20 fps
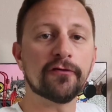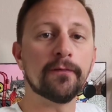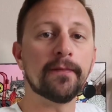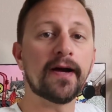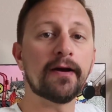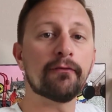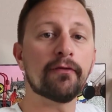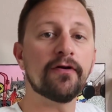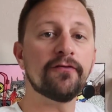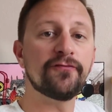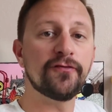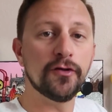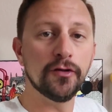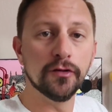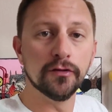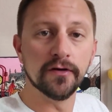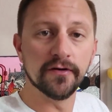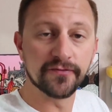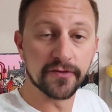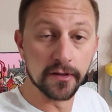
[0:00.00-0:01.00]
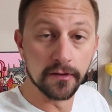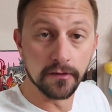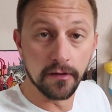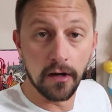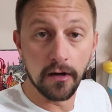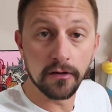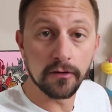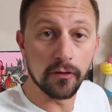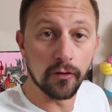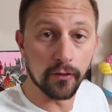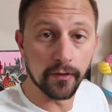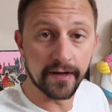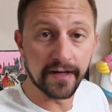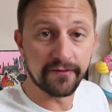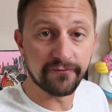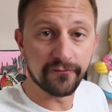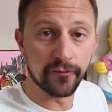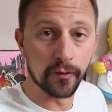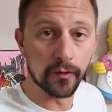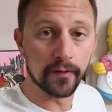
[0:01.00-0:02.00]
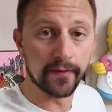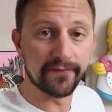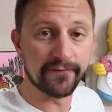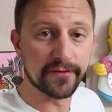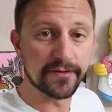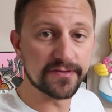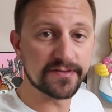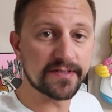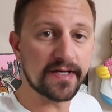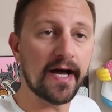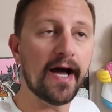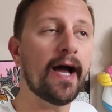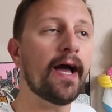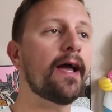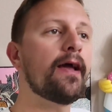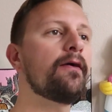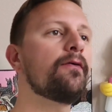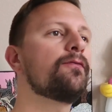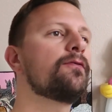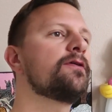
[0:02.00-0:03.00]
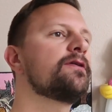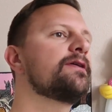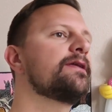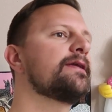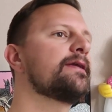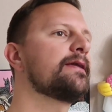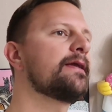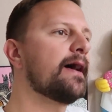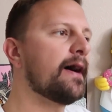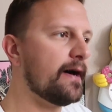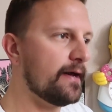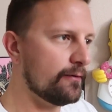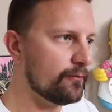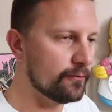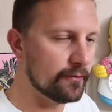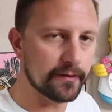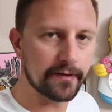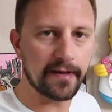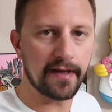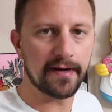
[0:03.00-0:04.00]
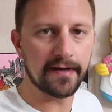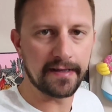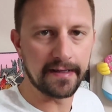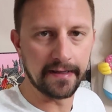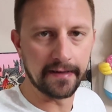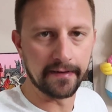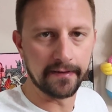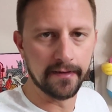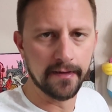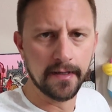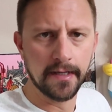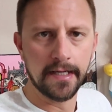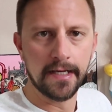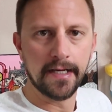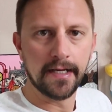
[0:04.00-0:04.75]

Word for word: For my review of the Longhorn at Four Rivers, I would not order that again.